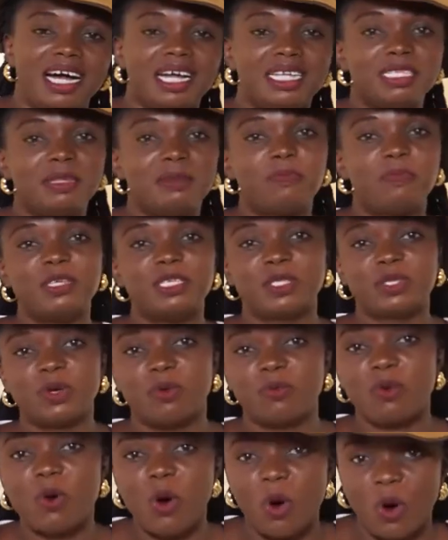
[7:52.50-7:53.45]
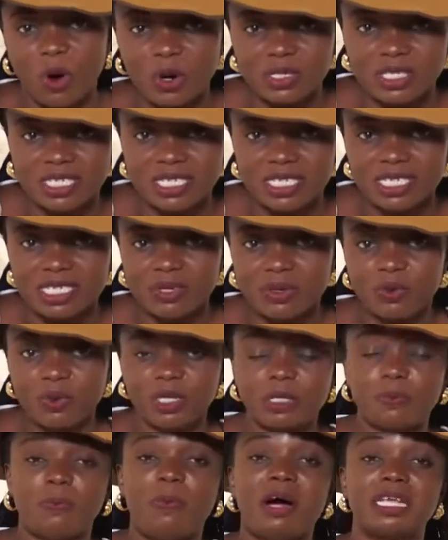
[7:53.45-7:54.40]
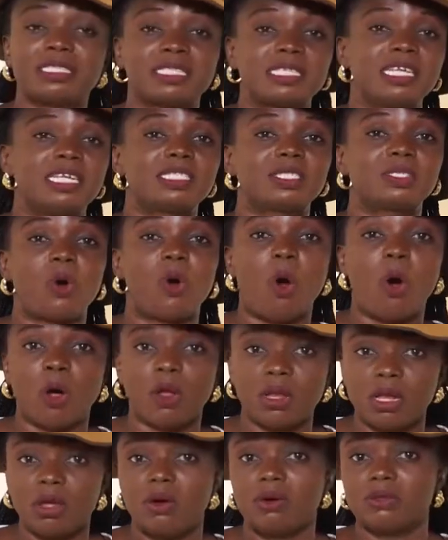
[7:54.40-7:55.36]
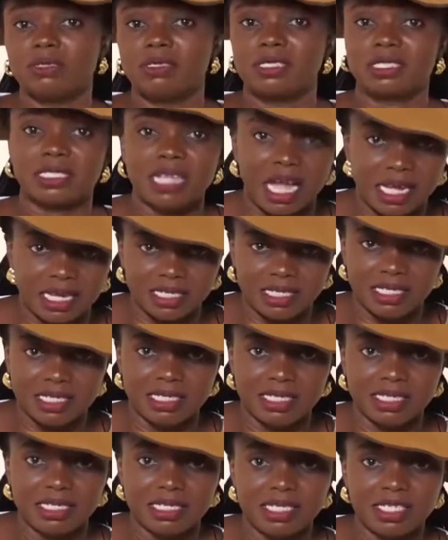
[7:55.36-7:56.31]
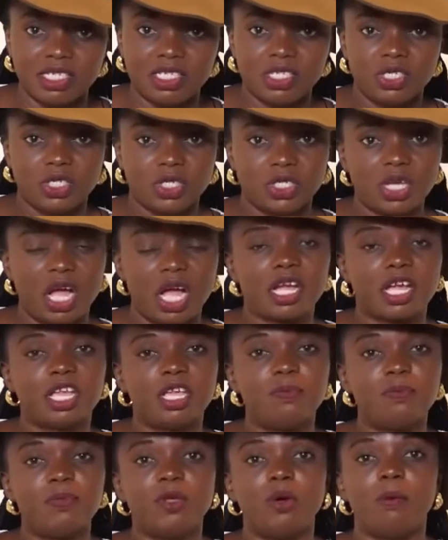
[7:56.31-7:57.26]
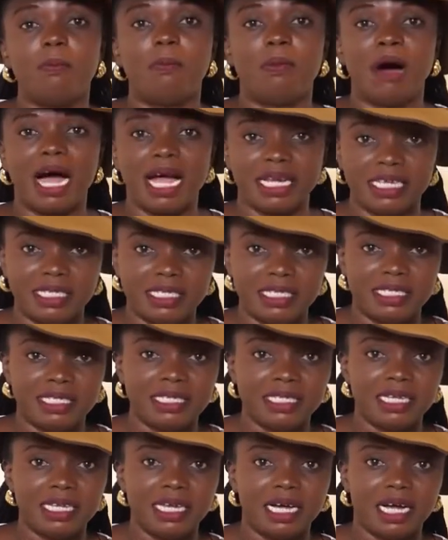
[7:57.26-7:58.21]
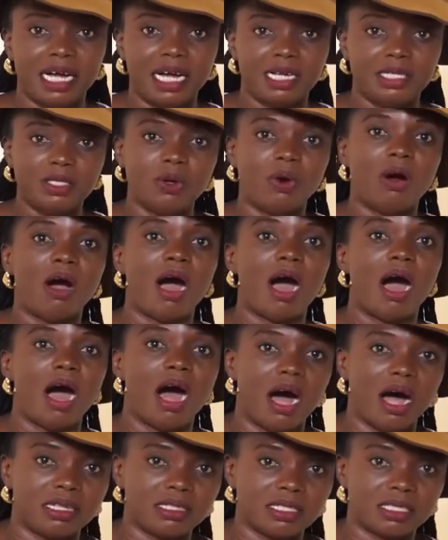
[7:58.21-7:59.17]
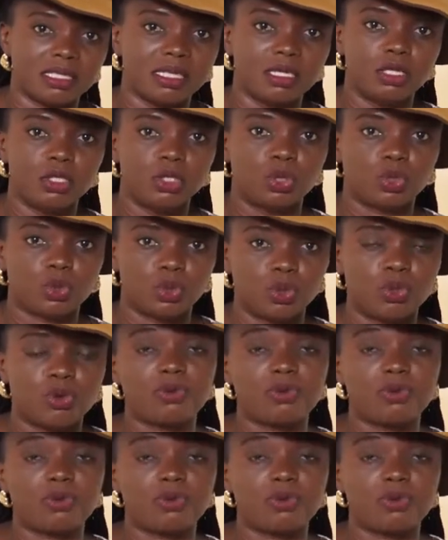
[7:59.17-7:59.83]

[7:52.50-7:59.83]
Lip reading: And the peace of God, which passeth all understanding, shall keep your mind and your heart through